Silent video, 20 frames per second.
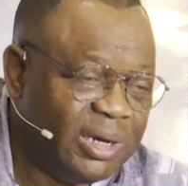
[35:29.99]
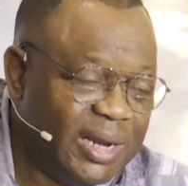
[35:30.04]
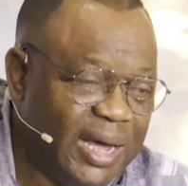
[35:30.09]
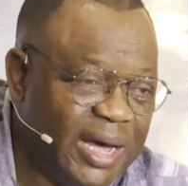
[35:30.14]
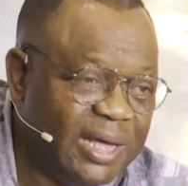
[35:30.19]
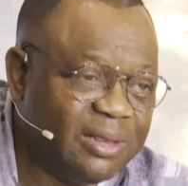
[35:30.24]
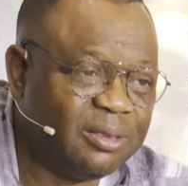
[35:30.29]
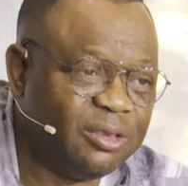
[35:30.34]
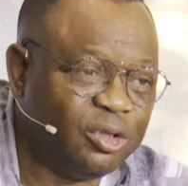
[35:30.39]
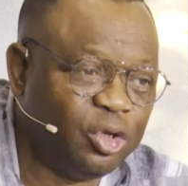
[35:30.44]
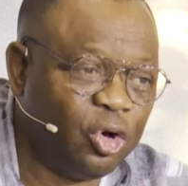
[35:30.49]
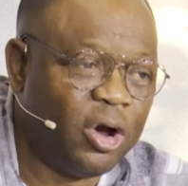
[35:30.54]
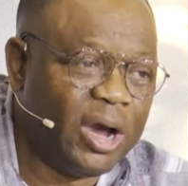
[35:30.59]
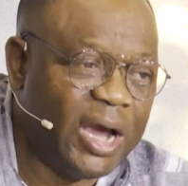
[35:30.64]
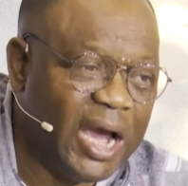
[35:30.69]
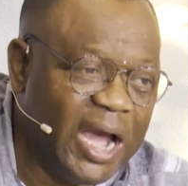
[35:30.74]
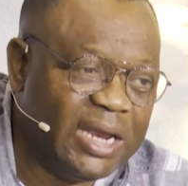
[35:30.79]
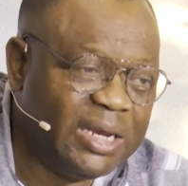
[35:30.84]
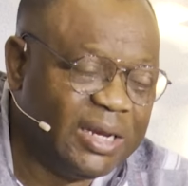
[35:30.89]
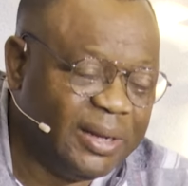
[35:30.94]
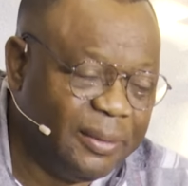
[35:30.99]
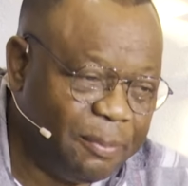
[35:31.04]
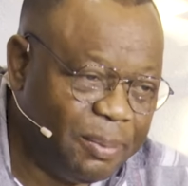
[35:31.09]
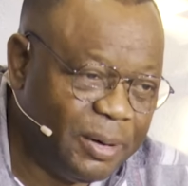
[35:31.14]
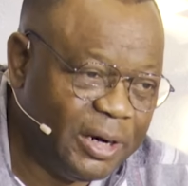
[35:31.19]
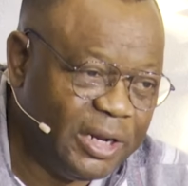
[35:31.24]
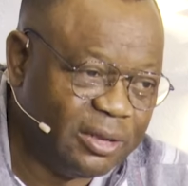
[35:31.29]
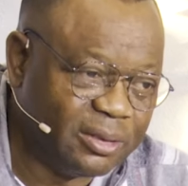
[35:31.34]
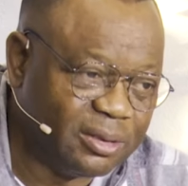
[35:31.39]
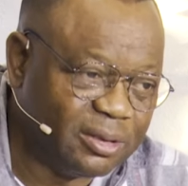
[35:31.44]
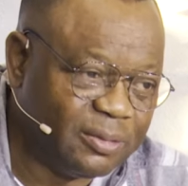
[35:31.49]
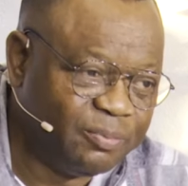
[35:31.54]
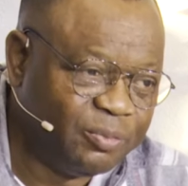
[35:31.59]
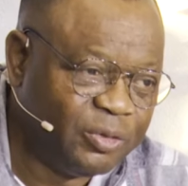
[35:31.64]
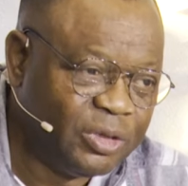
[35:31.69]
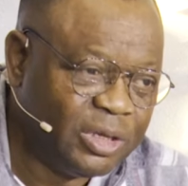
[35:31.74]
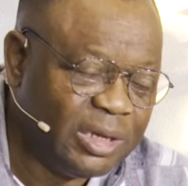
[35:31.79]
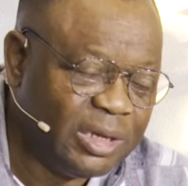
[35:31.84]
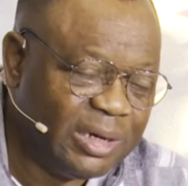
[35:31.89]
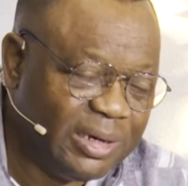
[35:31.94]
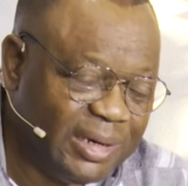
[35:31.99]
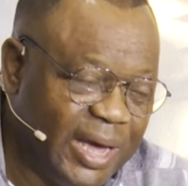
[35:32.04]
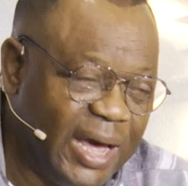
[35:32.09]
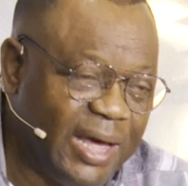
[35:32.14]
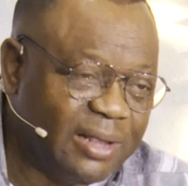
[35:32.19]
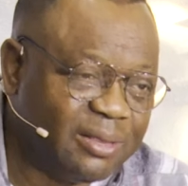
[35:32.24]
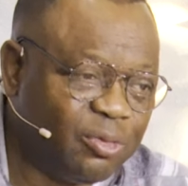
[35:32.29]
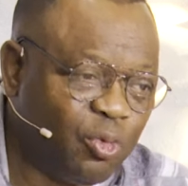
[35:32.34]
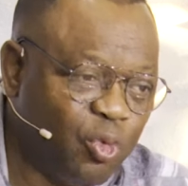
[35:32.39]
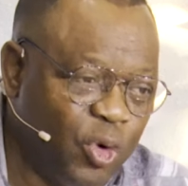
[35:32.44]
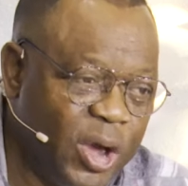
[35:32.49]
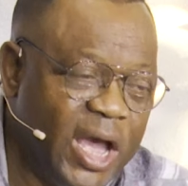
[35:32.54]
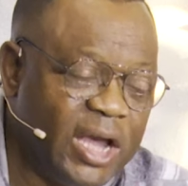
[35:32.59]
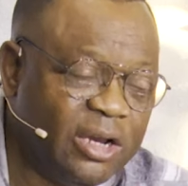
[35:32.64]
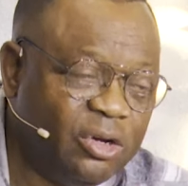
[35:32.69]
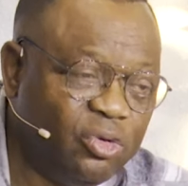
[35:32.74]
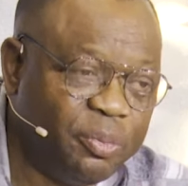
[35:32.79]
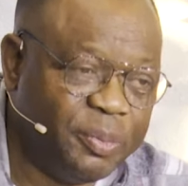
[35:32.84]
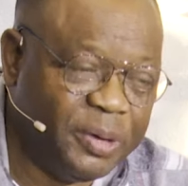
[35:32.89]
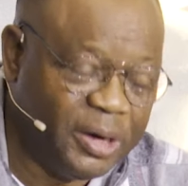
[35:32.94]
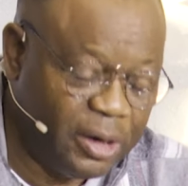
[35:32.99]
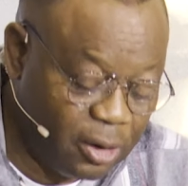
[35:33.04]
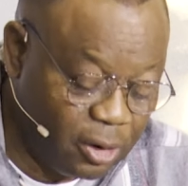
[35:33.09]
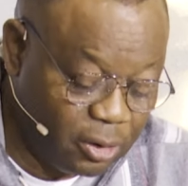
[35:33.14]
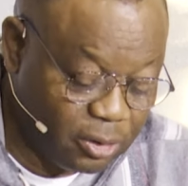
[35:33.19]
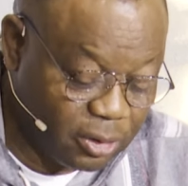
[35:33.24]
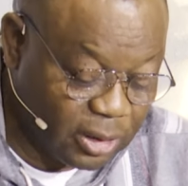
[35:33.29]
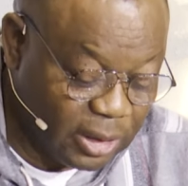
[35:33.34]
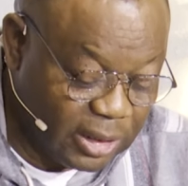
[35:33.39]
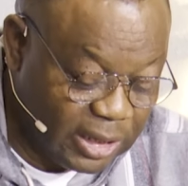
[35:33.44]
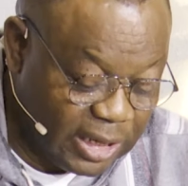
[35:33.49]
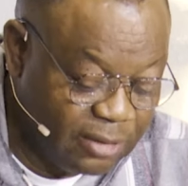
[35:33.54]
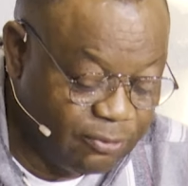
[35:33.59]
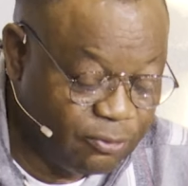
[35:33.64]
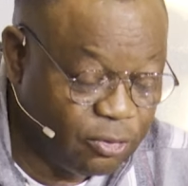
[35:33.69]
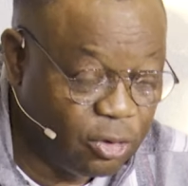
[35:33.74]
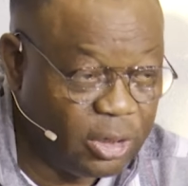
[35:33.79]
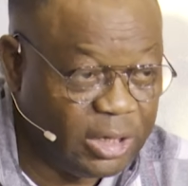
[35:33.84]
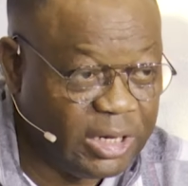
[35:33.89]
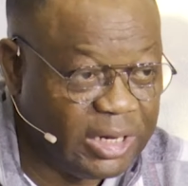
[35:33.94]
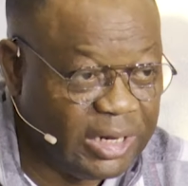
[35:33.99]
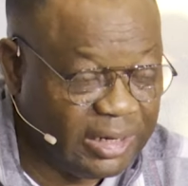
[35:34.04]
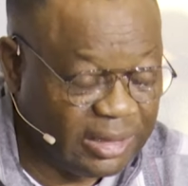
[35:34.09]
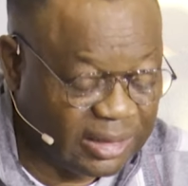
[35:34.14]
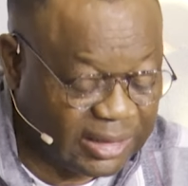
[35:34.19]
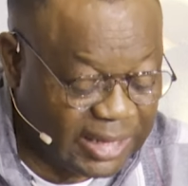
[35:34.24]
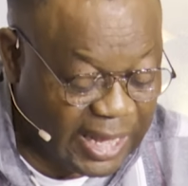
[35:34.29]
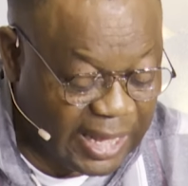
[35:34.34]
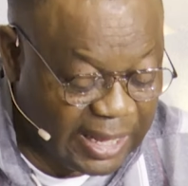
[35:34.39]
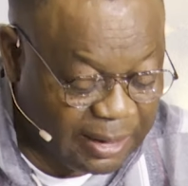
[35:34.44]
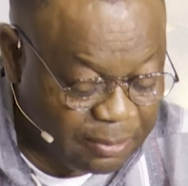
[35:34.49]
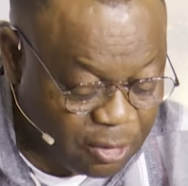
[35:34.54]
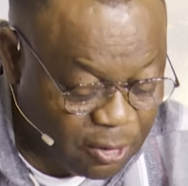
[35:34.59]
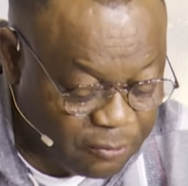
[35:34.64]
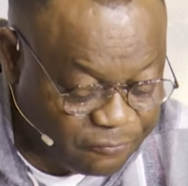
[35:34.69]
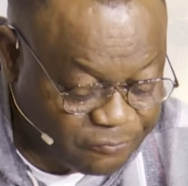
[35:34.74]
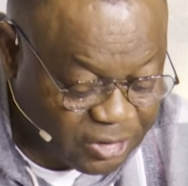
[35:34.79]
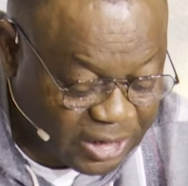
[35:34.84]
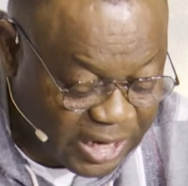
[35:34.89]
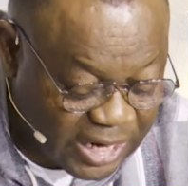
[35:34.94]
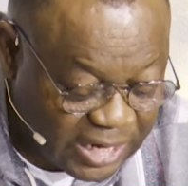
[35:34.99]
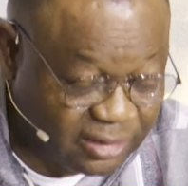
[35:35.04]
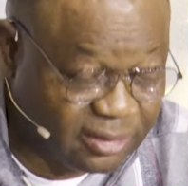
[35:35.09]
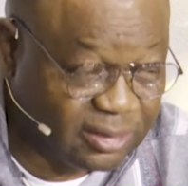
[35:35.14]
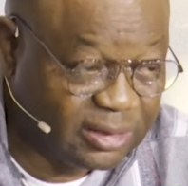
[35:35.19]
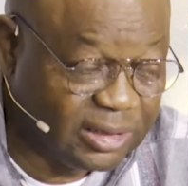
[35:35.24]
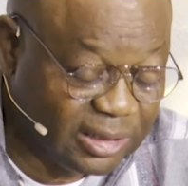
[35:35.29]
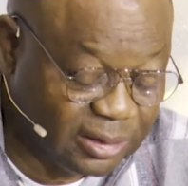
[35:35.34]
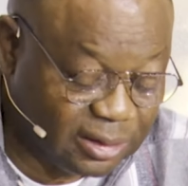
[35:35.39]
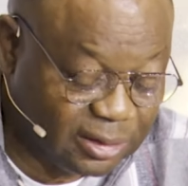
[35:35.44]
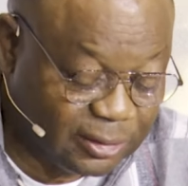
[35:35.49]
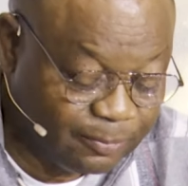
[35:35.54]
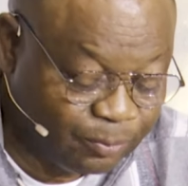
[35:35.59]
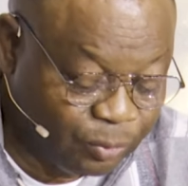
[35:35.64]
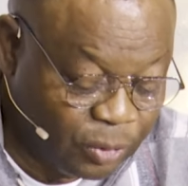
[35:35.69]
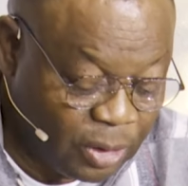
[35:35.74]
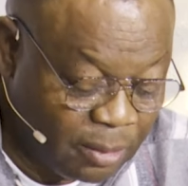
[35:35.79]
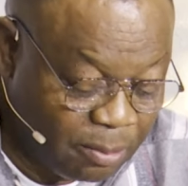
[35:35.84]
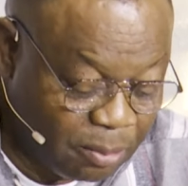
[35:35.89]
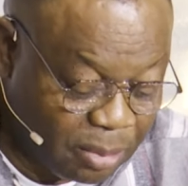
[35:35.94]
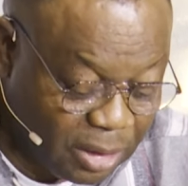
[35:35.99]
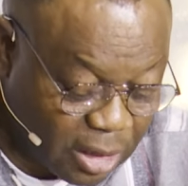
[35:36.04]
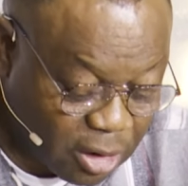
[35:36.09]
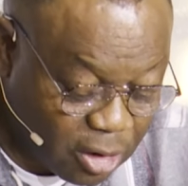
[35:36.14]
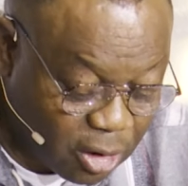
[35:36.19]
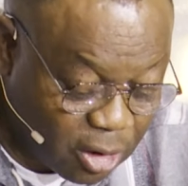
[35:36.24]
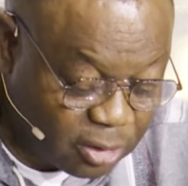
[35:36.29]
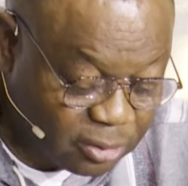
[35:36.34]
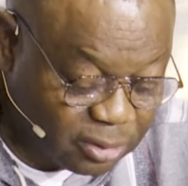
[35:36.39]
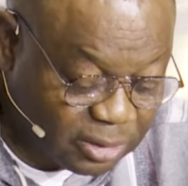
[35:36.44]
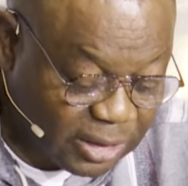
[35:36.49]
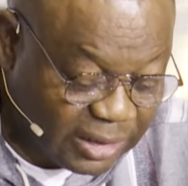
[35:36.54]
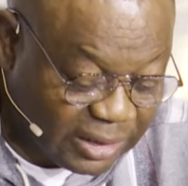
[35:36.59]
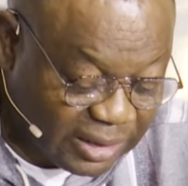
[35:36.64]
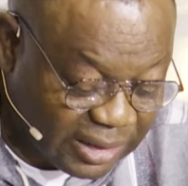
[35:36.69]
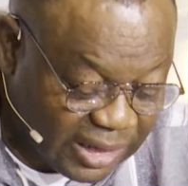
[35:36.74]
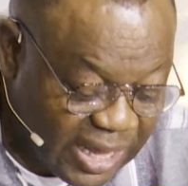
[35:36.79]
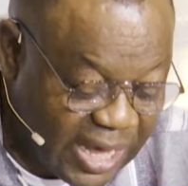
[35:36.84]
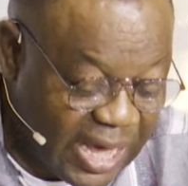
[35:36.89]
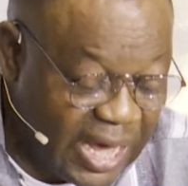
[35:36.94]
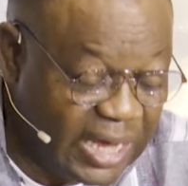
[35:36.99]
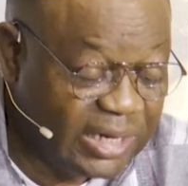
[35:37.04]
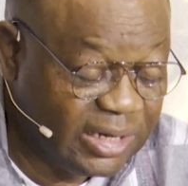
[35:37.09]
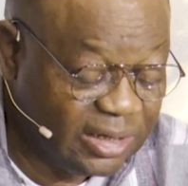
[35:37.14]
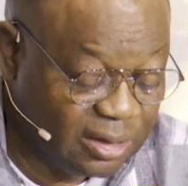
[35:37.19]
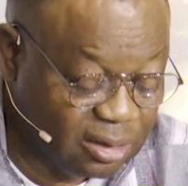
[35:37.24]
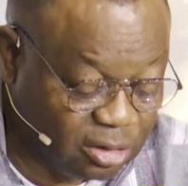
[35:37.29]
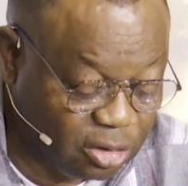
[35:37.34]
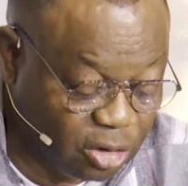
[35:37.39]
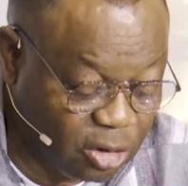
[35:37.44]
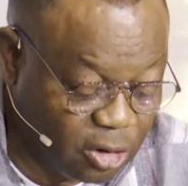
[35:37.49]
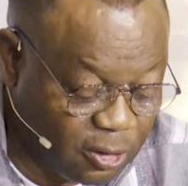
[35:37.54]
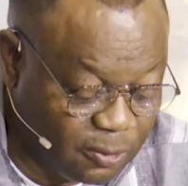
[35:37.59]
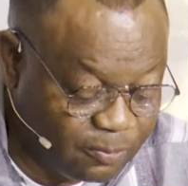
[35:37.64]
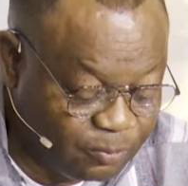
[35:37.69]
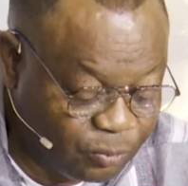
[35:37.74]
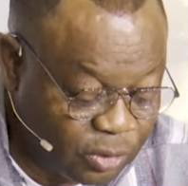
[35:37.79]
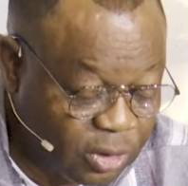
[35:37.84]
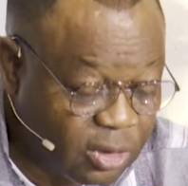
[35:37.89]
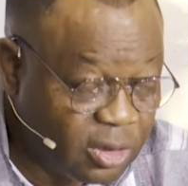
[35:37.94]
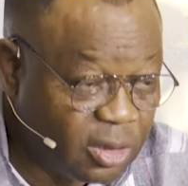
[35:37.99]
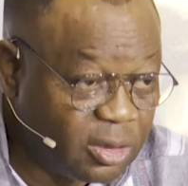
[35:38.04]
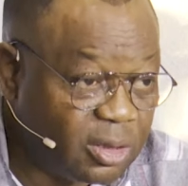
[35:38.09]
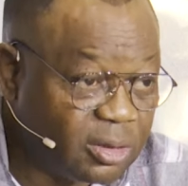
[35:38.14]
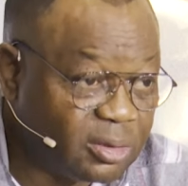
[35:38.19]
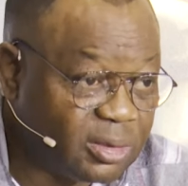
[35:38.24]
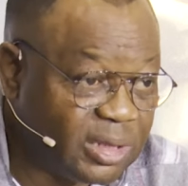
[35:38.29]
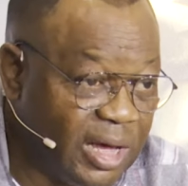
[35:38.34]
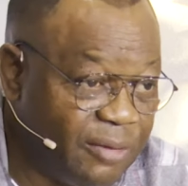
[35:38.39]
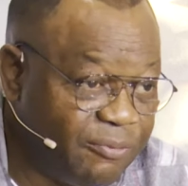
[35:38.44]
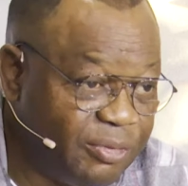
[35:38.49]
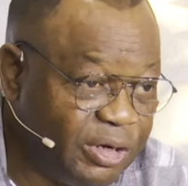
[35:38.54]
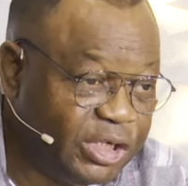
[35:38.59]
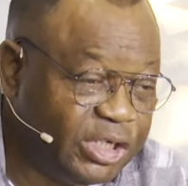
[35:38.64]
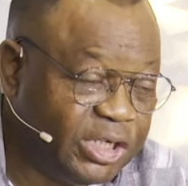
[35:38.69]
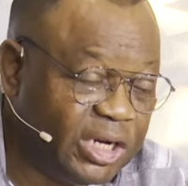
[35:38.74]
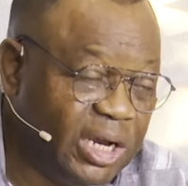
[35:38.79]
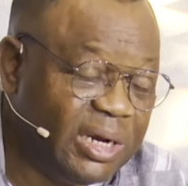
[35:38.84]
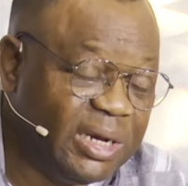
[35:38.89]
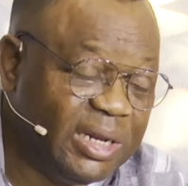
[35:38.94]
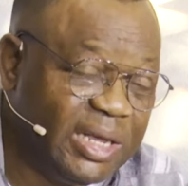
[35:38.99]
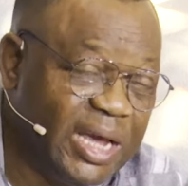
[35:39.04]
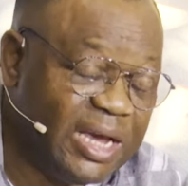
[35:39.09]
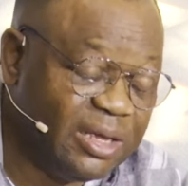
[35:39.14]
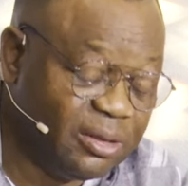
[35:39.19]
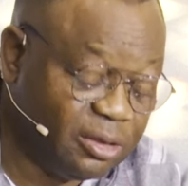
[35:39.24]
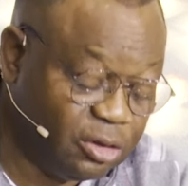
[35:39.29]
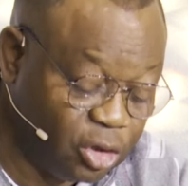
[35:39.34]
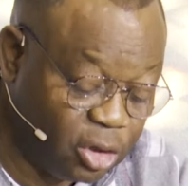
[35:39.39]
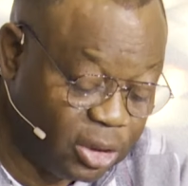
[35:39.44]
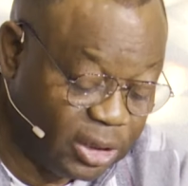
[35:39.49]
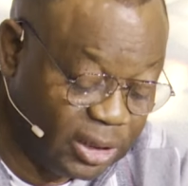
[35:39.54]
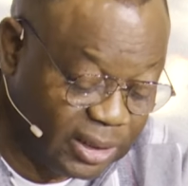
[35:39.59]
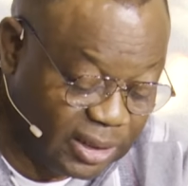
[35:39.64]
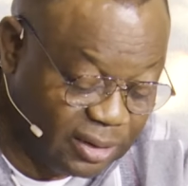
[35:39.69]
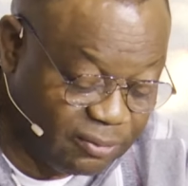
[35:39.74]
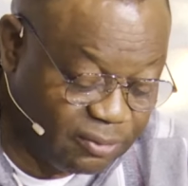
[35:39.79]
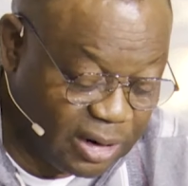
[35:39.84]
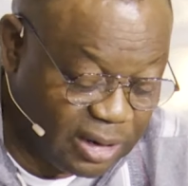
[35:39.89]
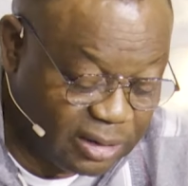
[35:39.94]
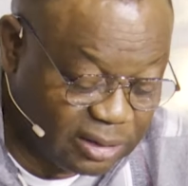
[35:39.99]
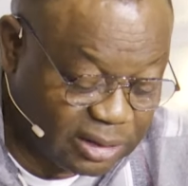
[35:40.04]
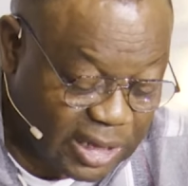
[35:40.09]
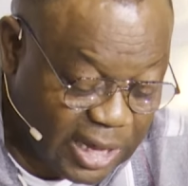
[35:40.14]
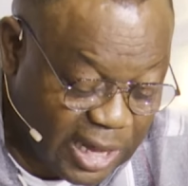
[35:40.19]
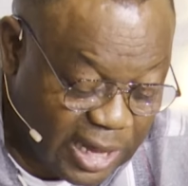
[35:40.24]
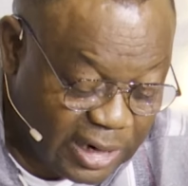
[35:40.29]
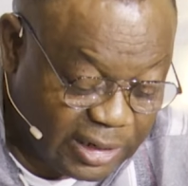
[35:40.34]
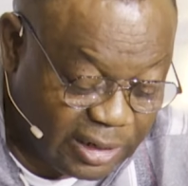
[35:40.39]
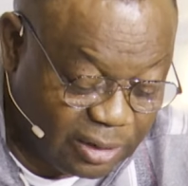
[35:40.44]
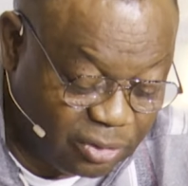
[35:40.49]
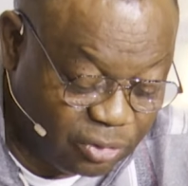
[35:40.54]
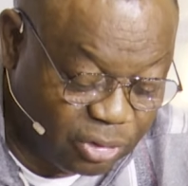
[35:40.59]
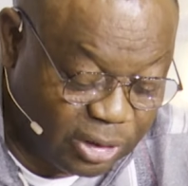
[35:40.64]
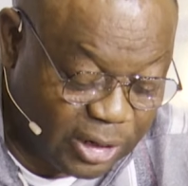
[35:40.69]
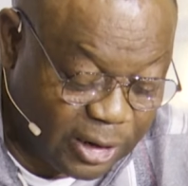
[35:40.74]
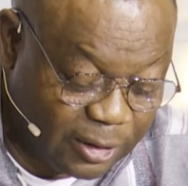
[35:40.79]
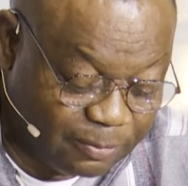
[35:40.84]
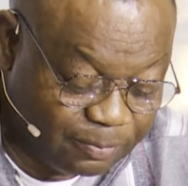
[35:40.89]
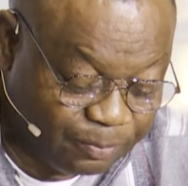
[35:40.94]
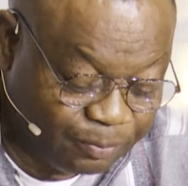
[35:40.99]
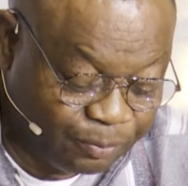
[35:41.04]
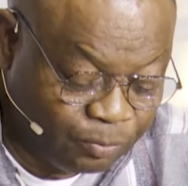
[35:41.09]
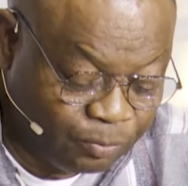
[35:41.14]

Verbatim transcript: That's your hiding place. That's where you belong, even in time of crisis, because there is your salvation, there is your deliverance. Hallelujah.